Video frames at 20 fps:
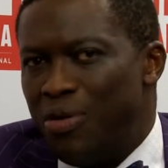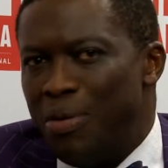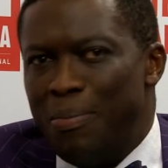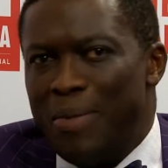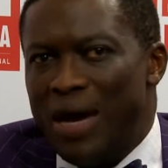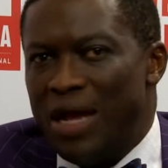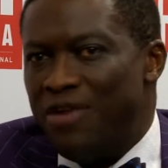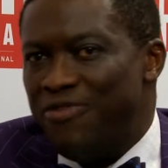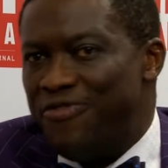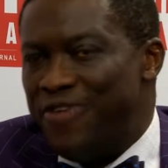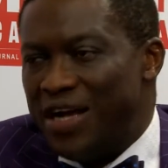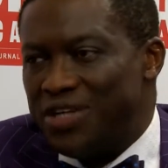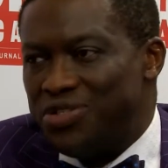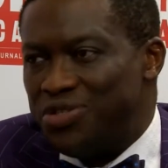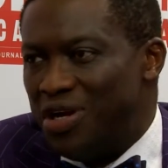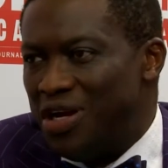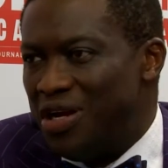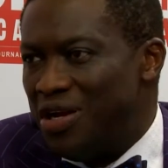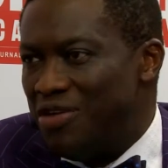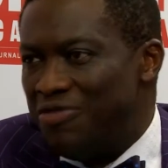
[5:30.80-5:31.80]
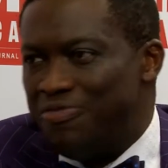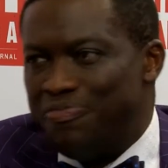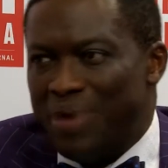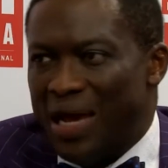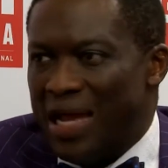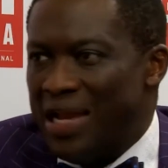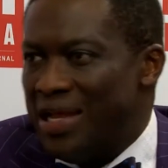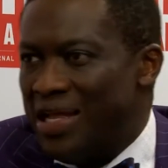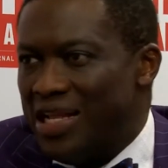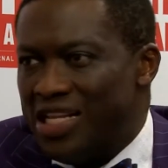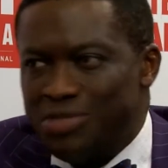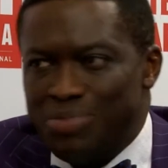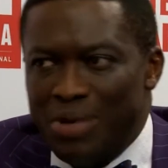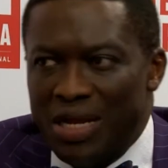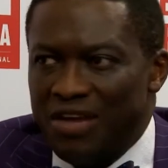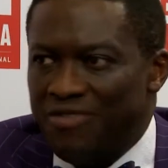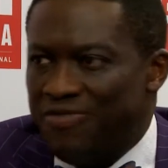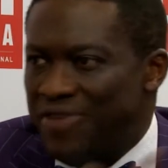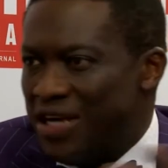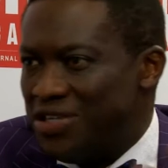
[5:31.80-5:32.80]
manufacturing of panels,
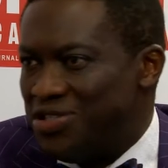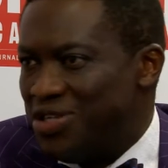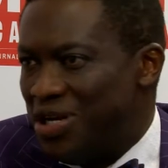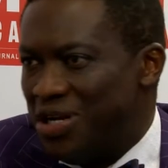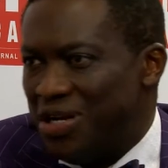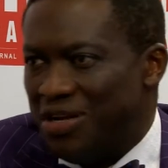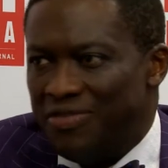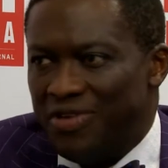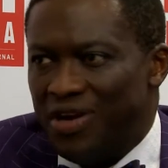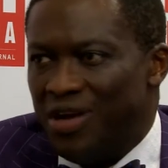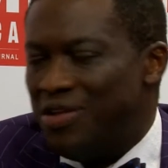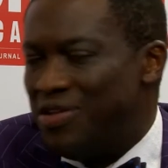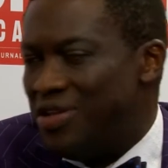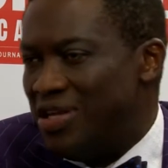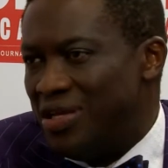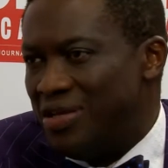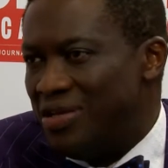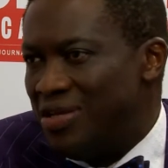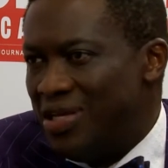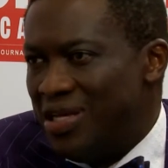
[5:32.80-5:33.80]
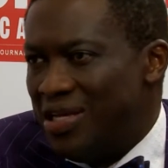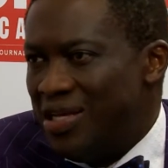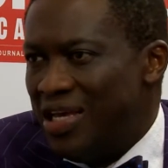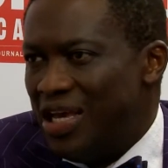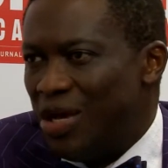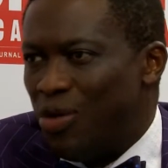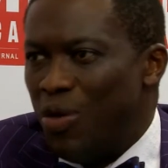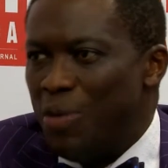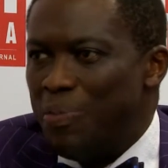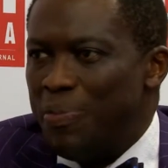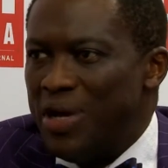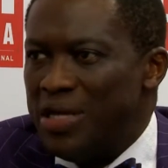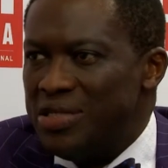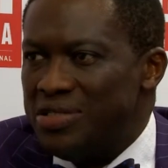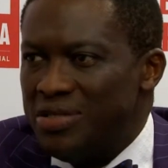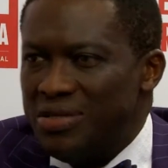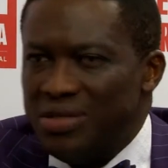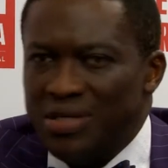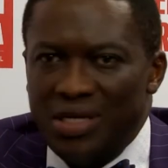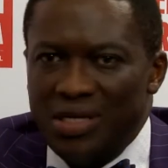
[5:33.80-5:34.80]
manufacturing of all the equipment
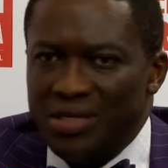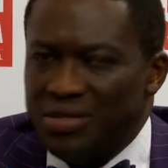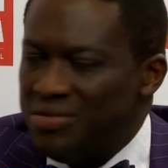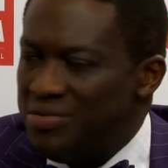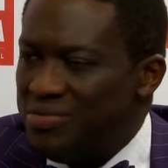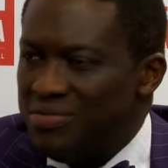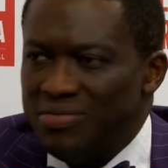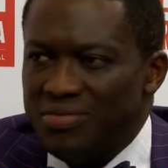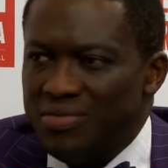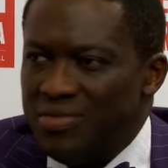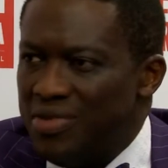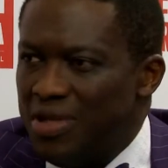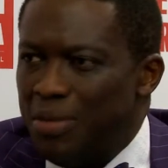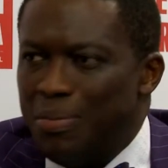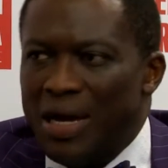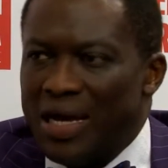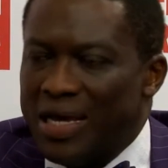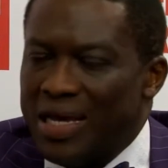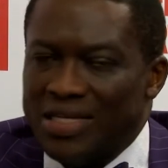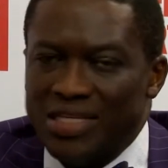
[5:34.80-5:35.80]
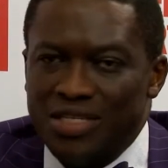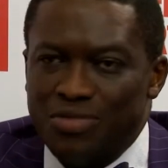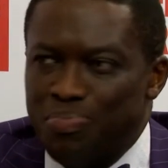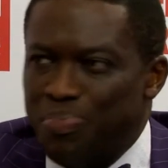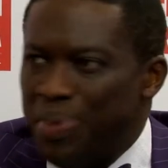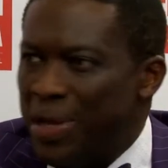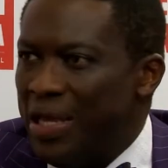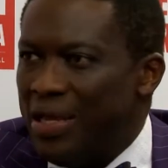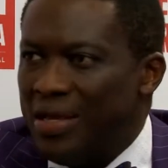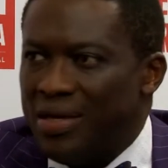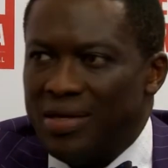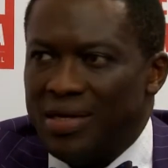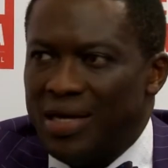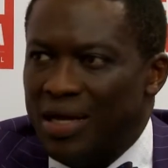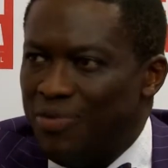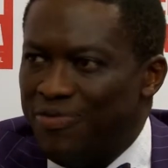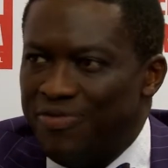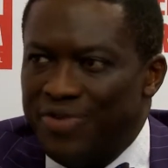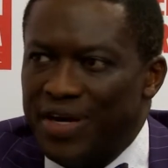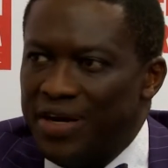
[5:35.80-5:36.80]
you need. The market is big
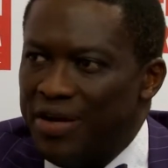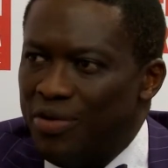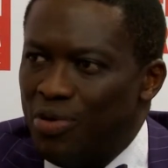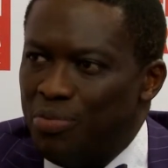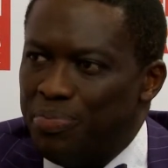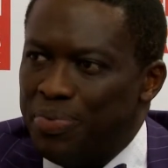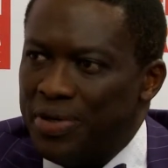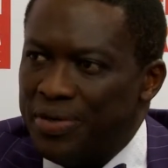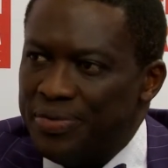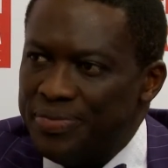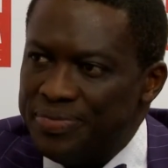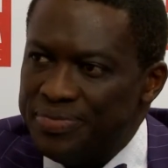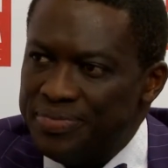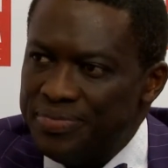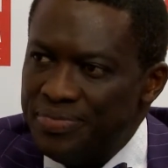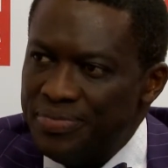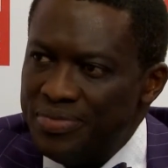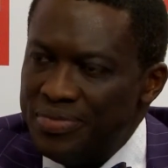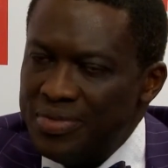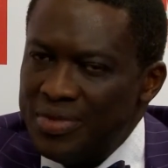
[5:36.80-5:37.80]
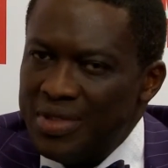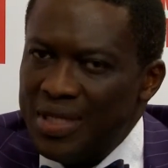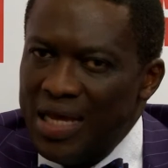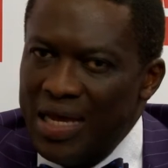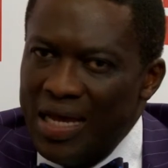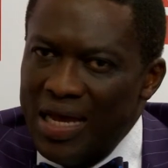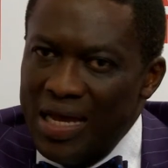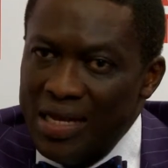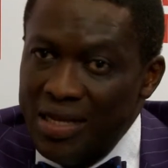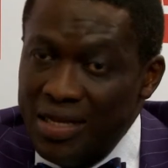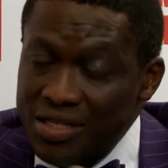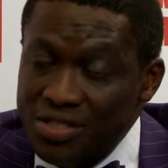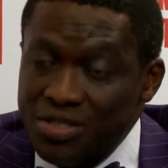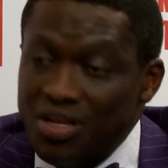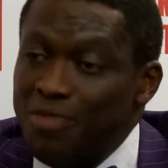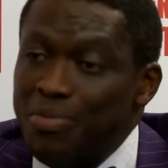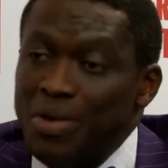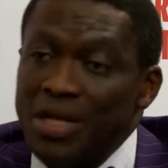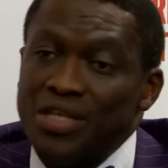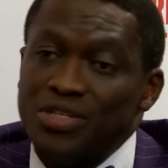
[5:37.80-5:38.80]
and very But and this
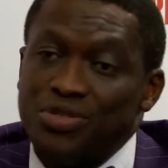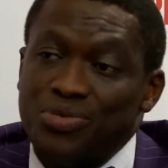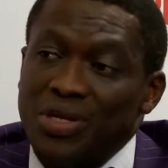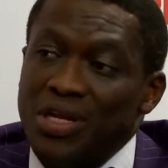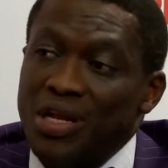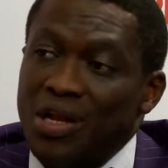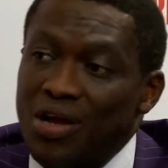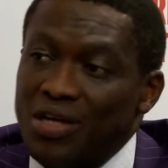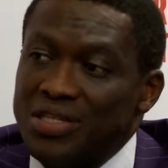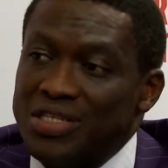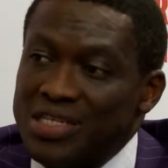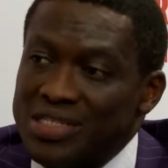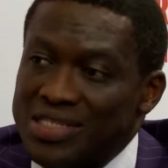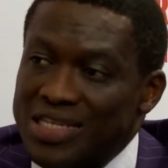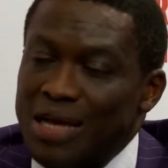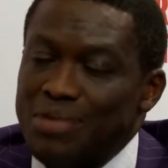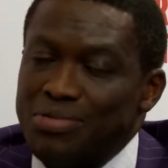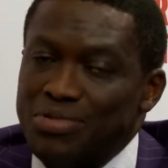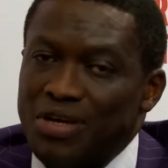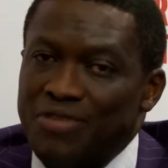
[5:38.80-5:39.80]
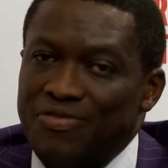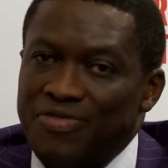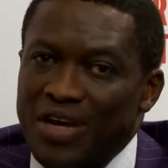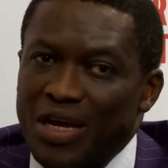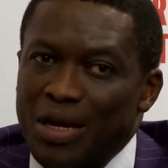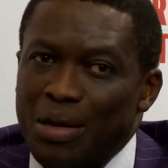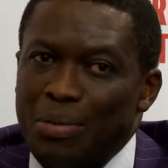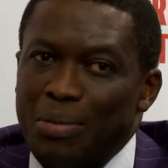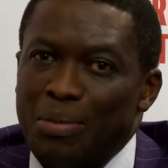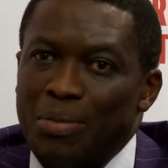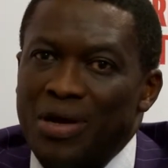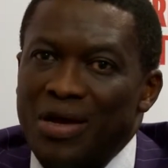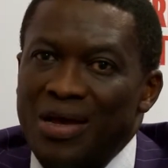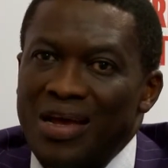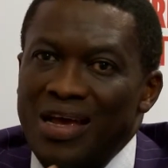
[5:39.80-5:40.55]
government is doing a lot in terms of um,